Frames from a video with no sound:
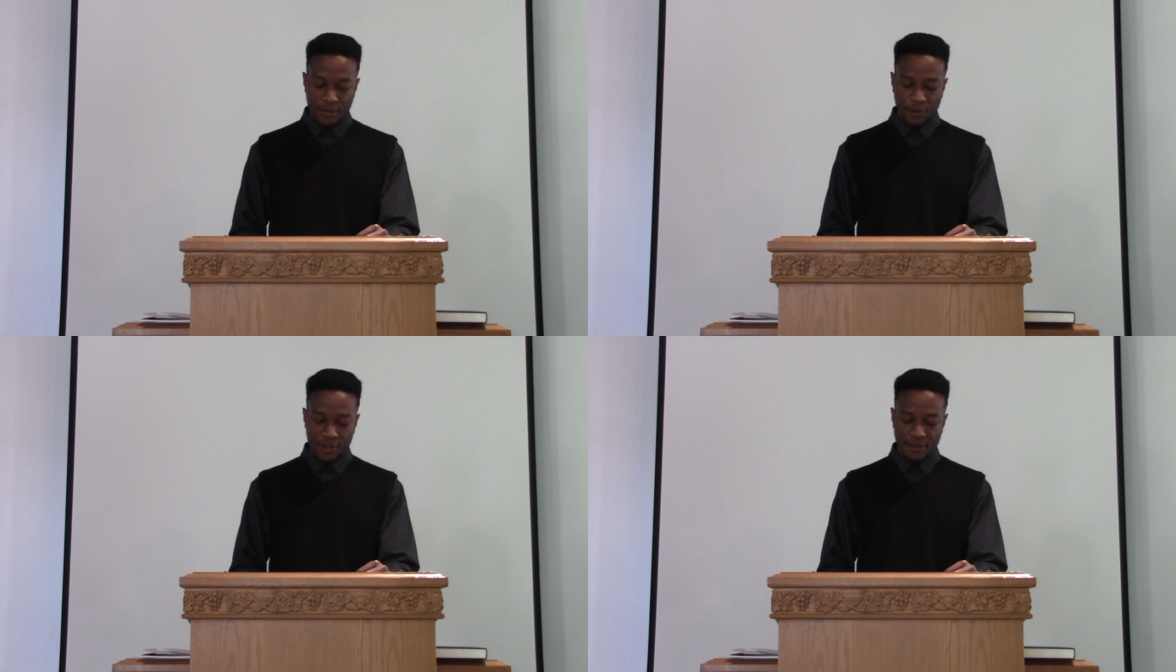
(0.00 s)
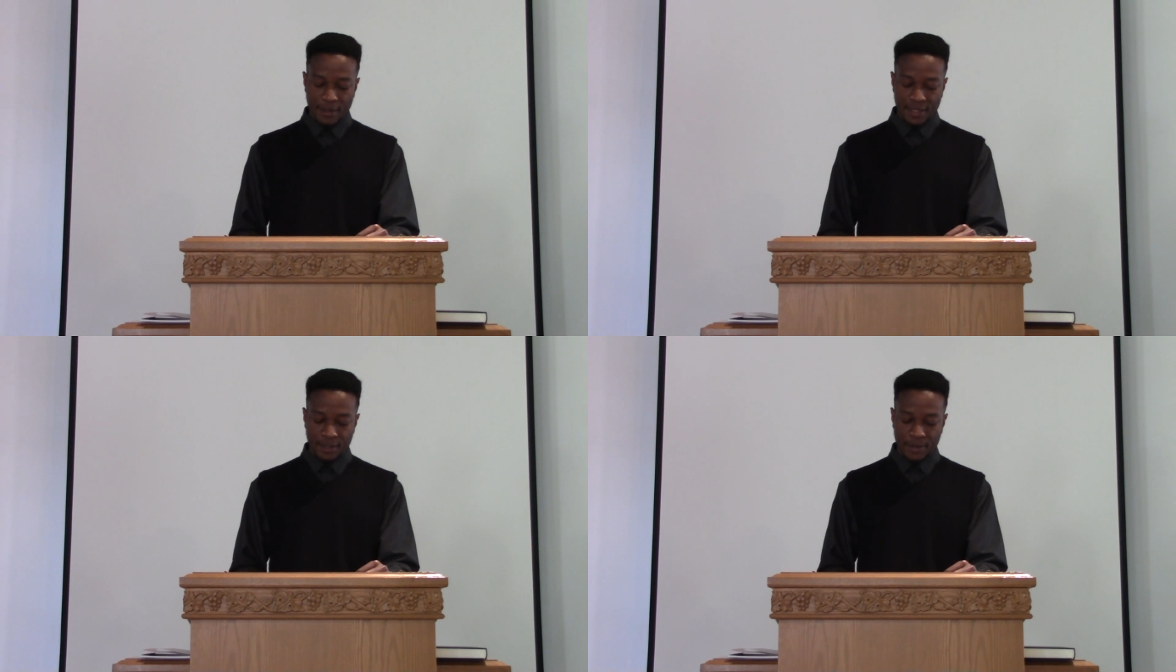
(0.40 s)
For it is
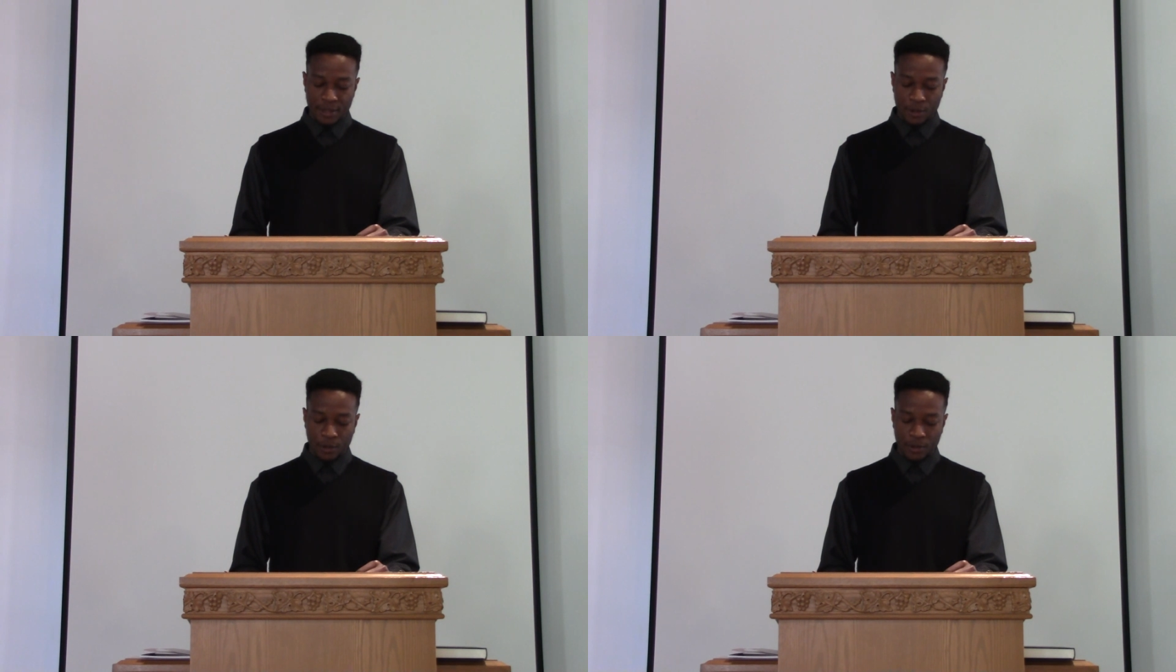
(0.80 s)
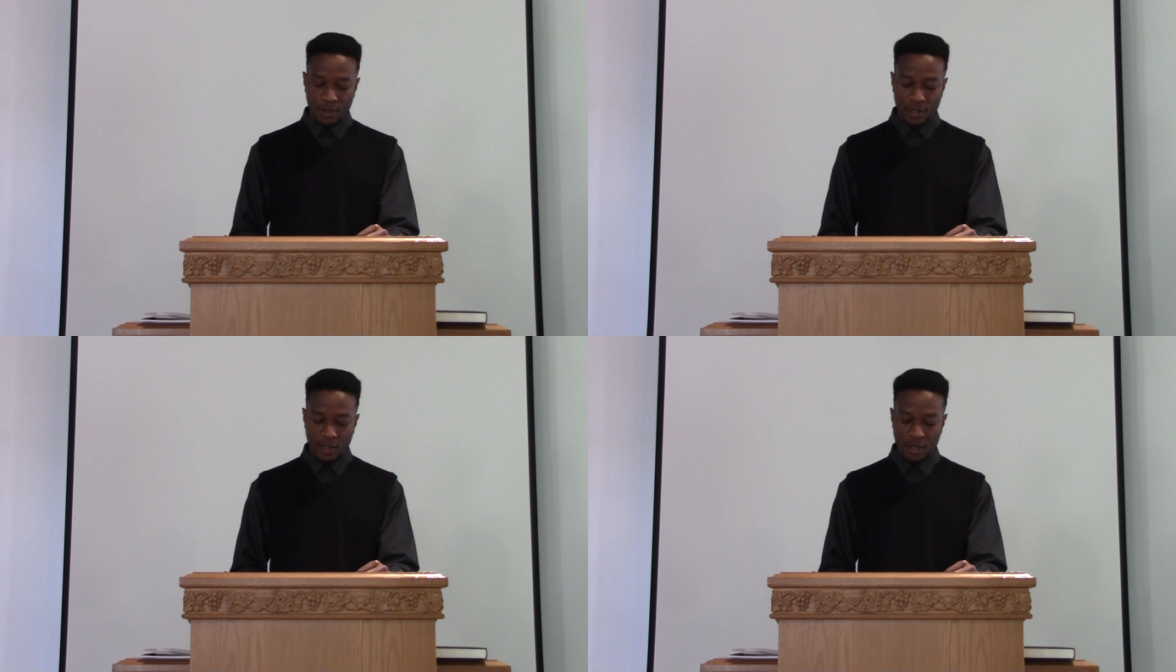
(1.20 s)
better to be told,
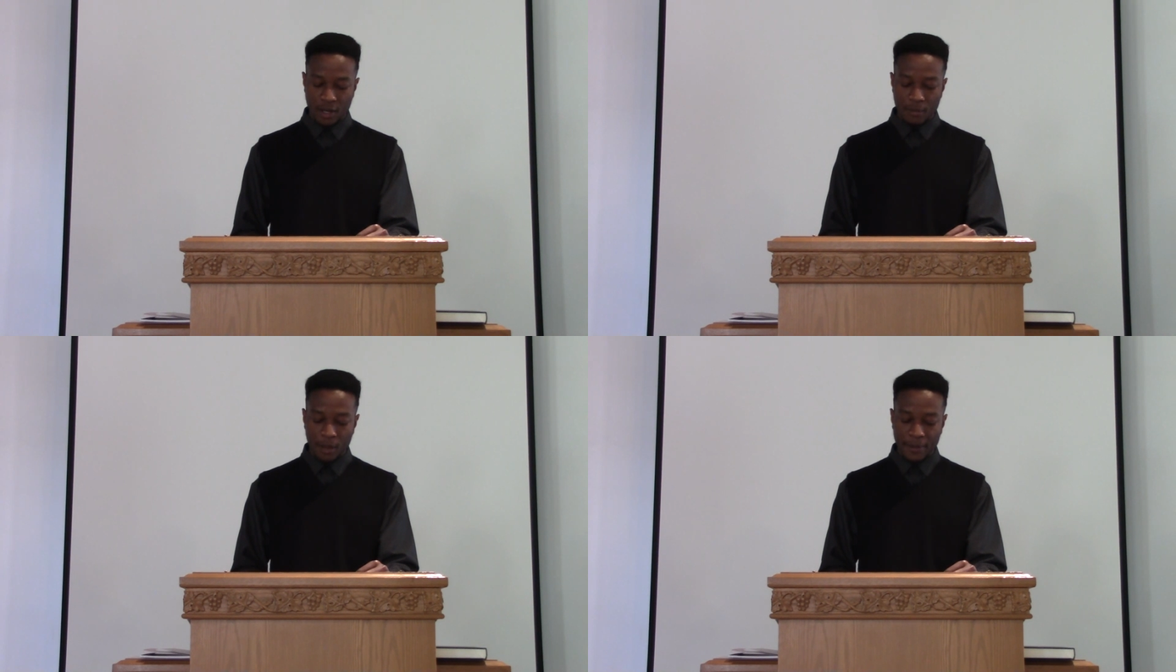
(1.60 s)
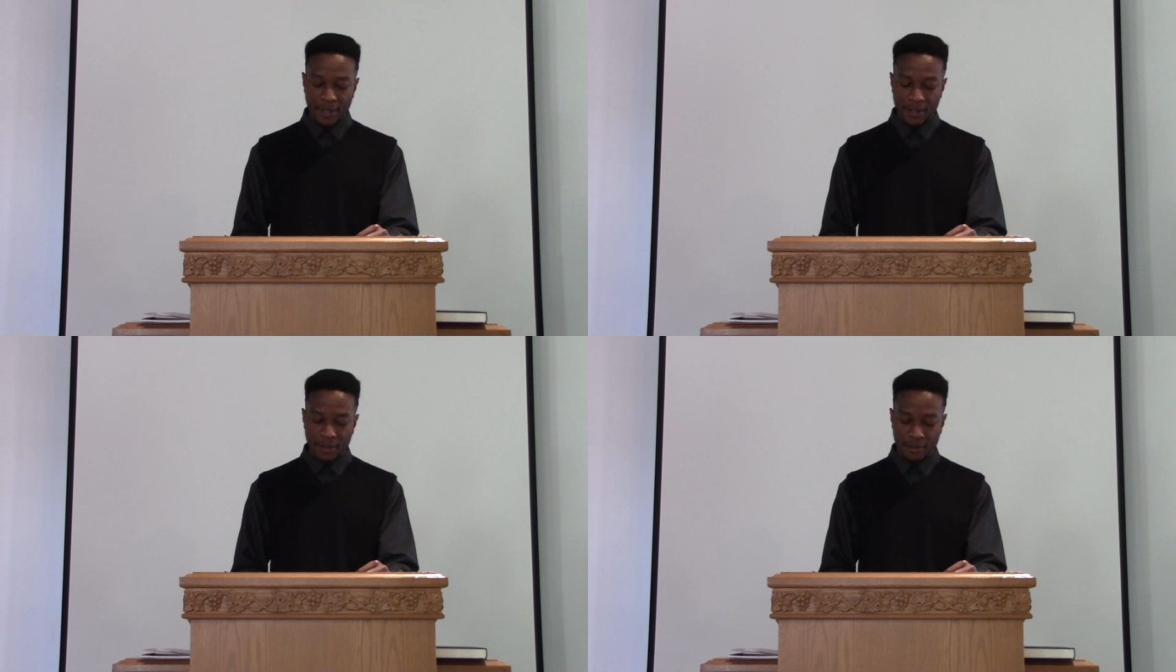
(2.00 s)
"Come up
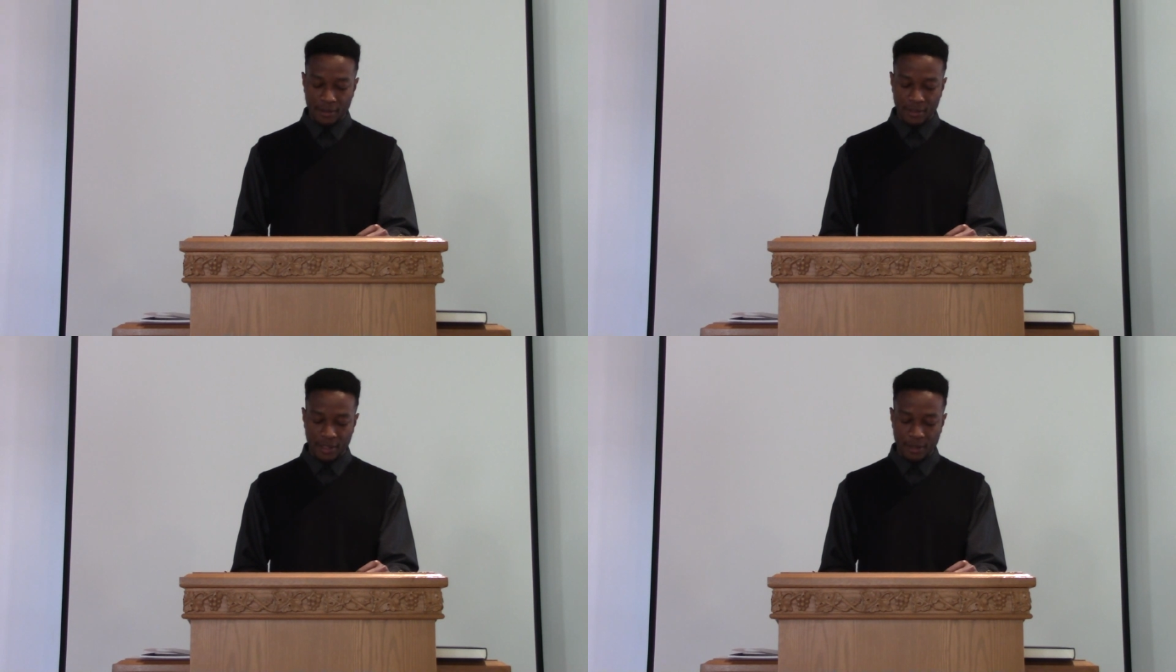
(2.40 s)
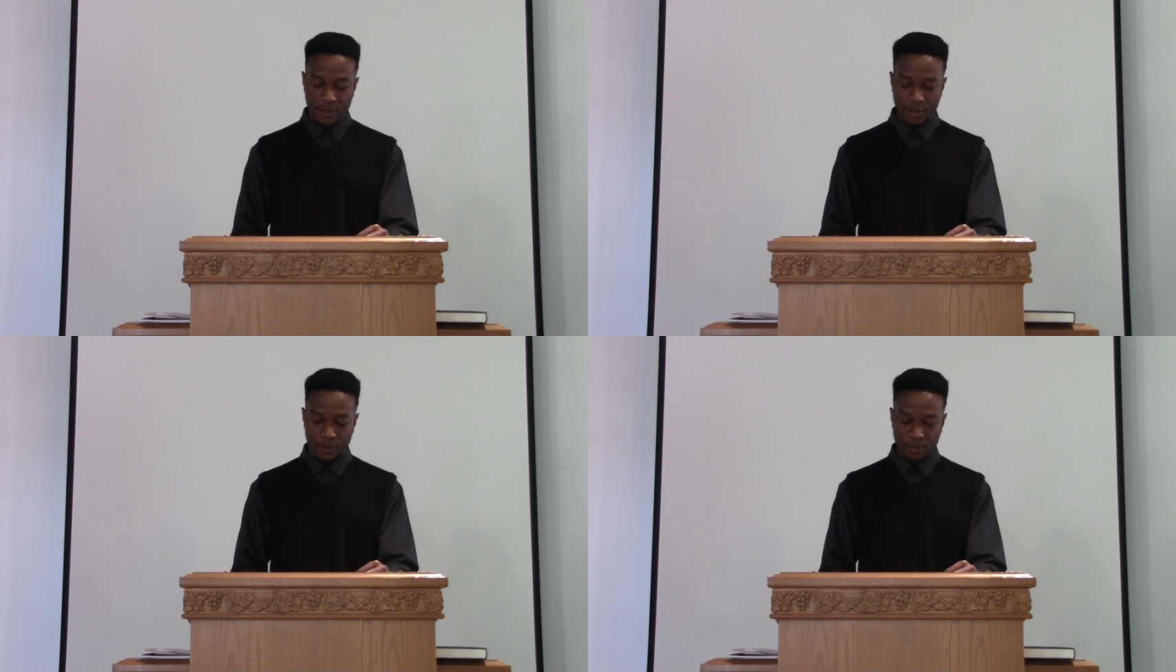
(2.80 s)
here," than to
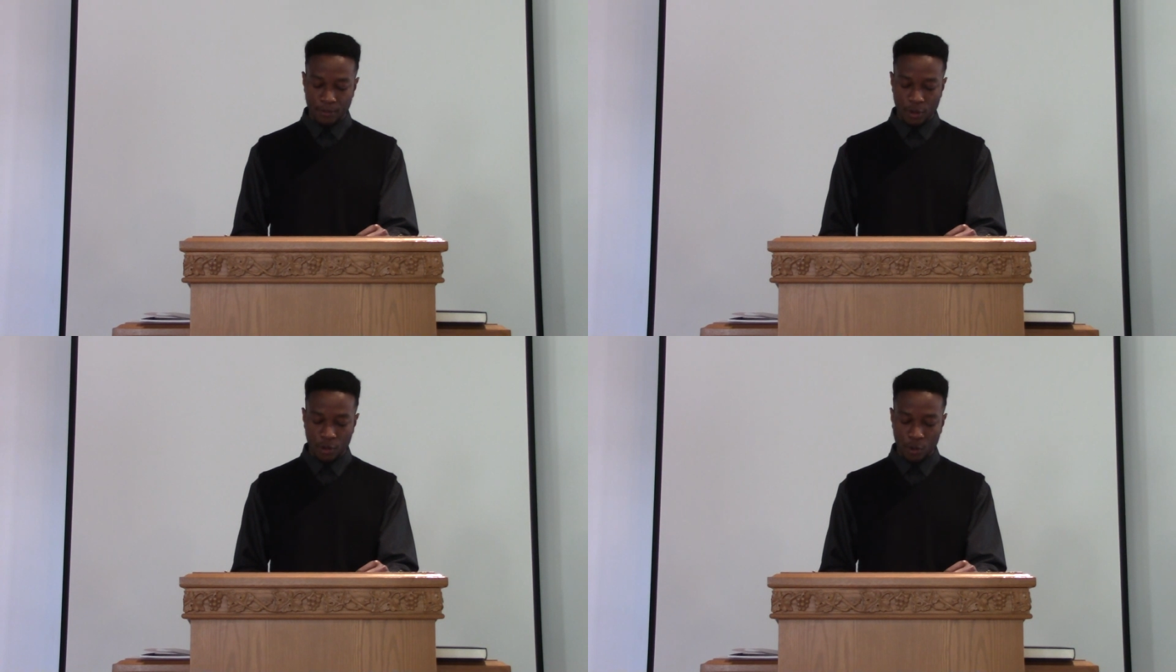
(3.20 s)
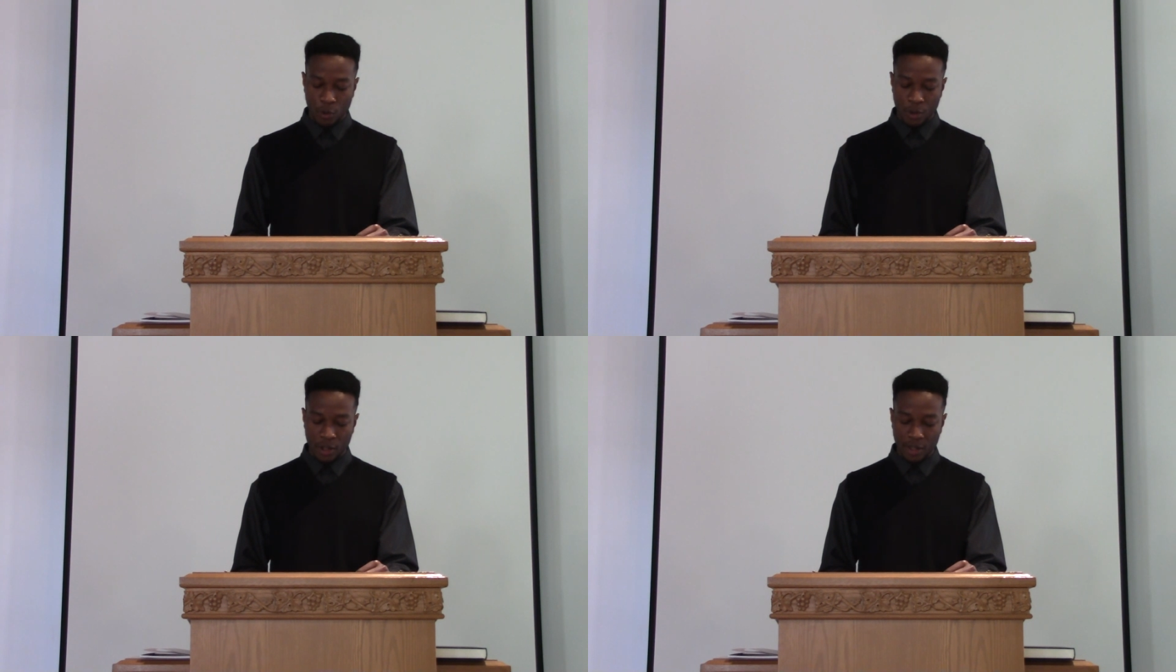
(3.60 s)
be put
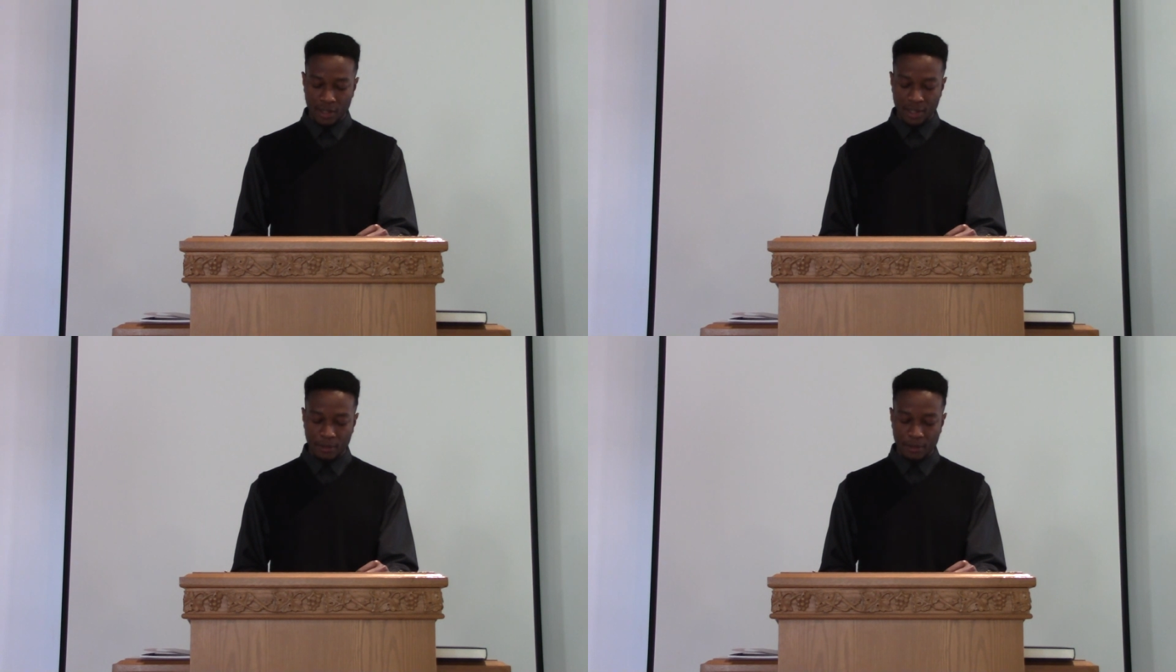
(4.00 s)
lower in